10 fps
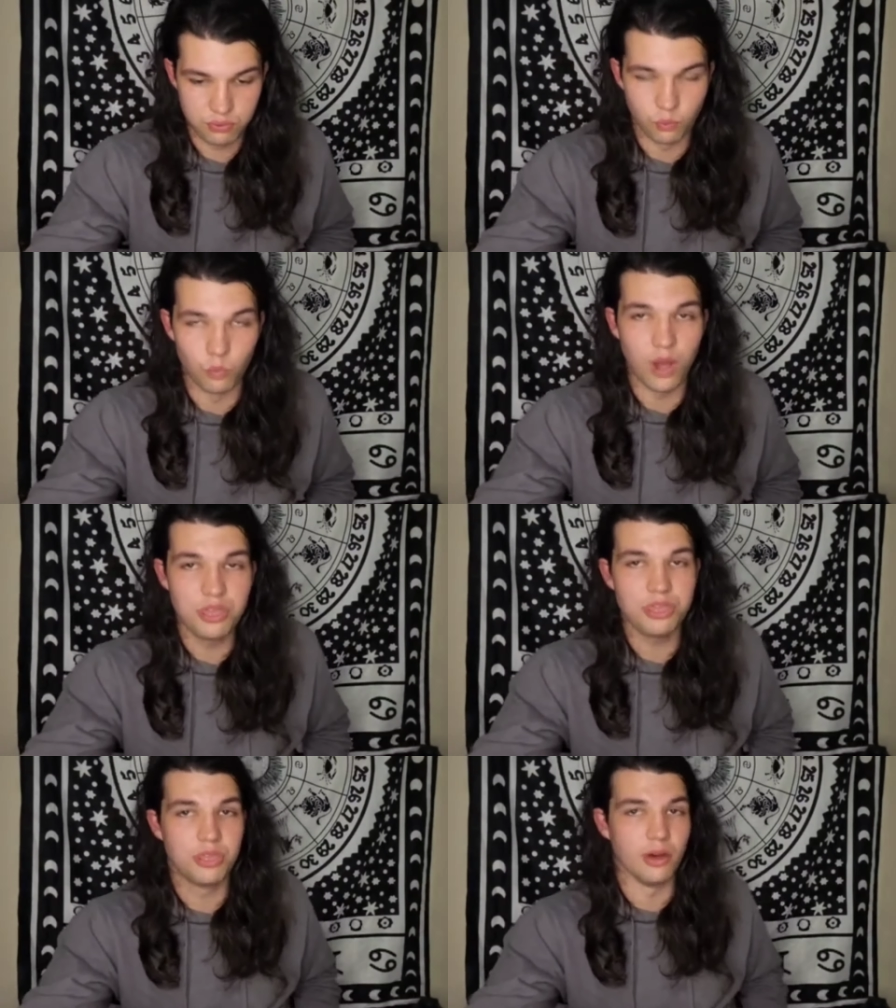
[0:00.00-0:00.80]

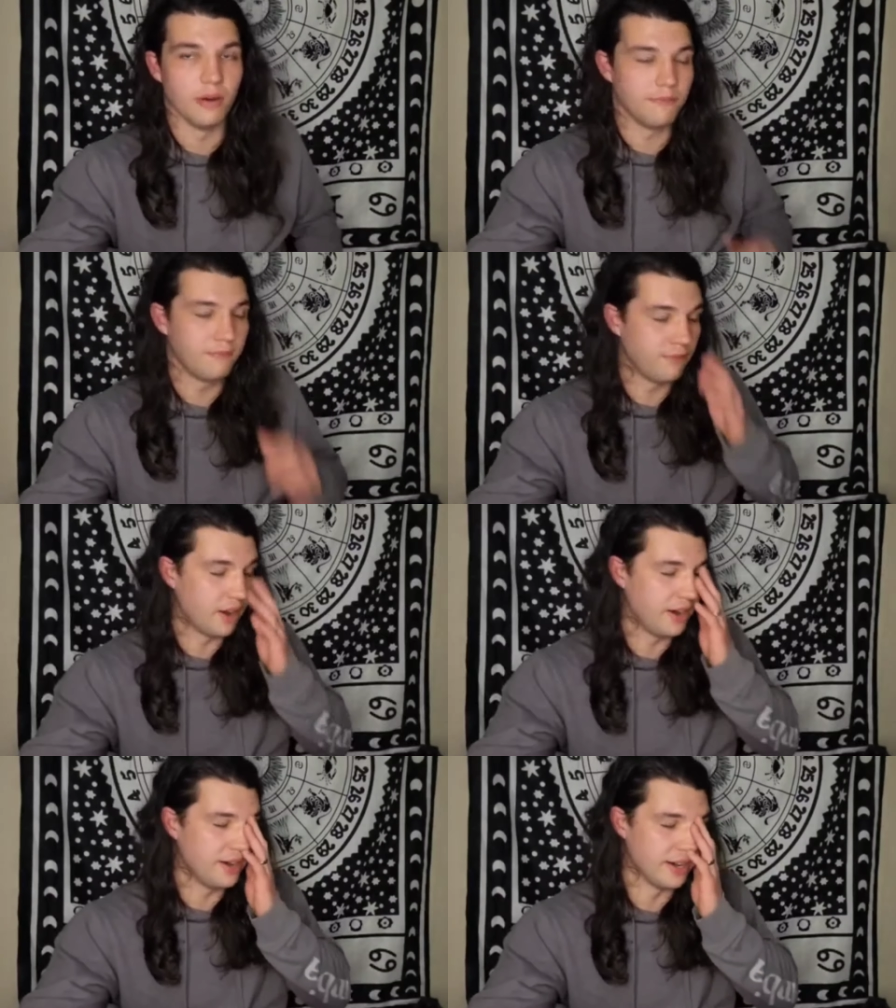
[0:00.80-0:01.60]
what the
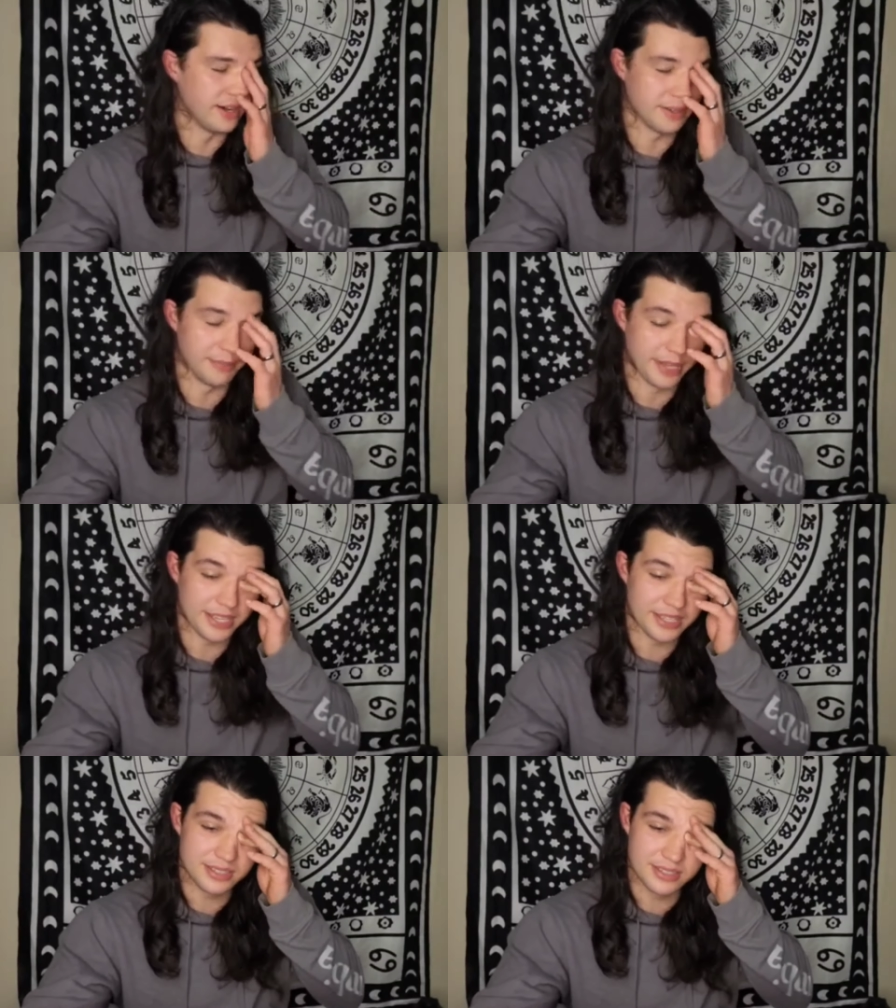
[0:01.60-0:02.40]
fuck,
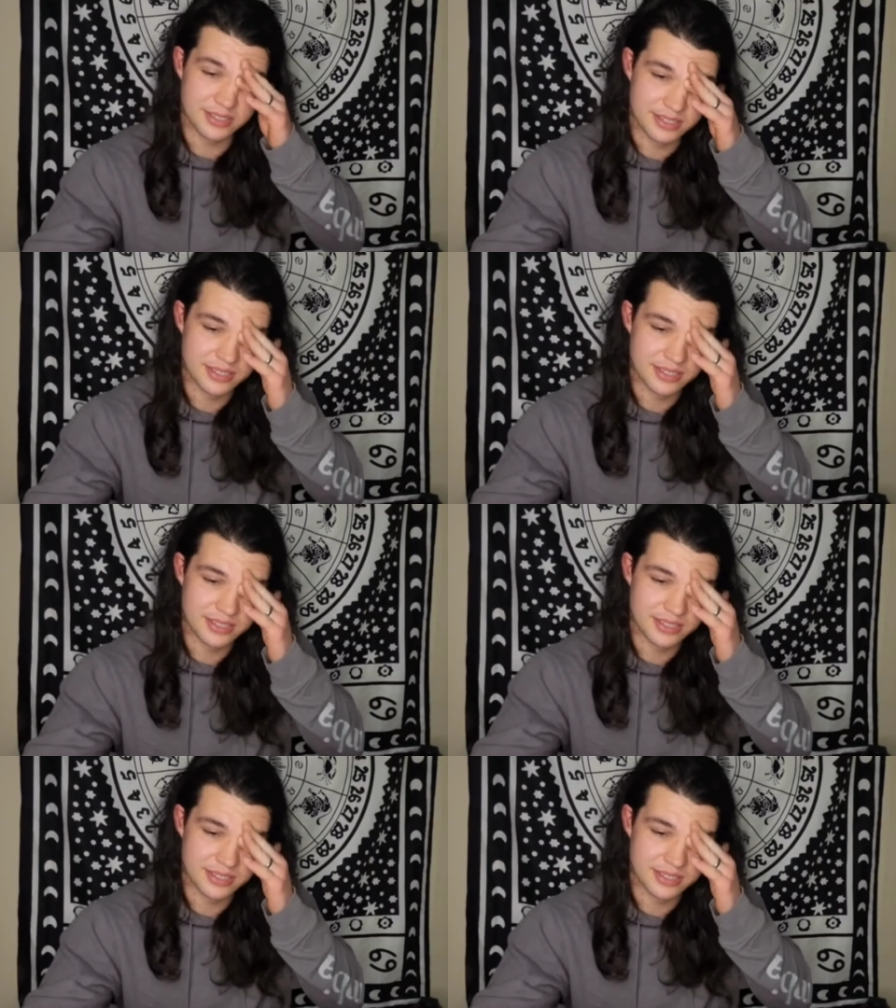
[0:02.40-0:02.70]
man?